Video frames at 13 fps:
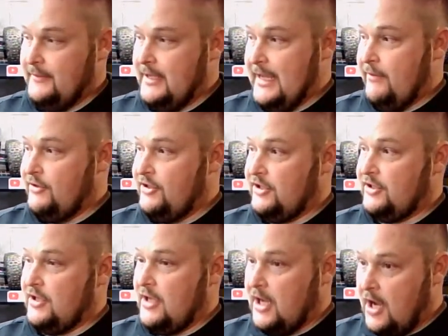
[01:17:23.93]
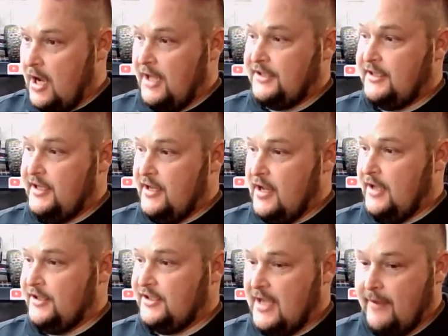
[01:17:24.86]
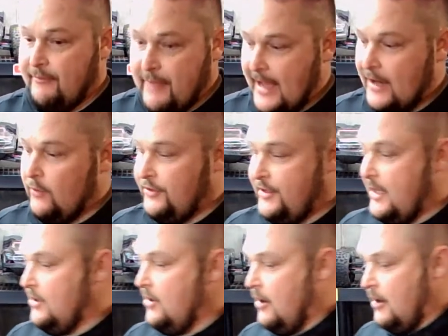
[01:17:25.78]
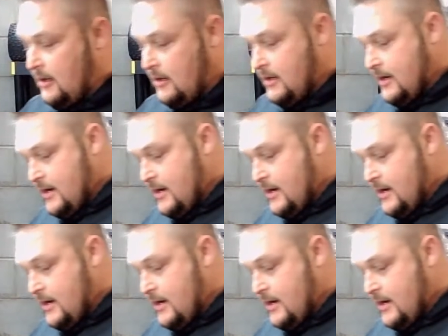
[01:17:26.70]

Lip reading: It was just a constant, nonstop battle with that car.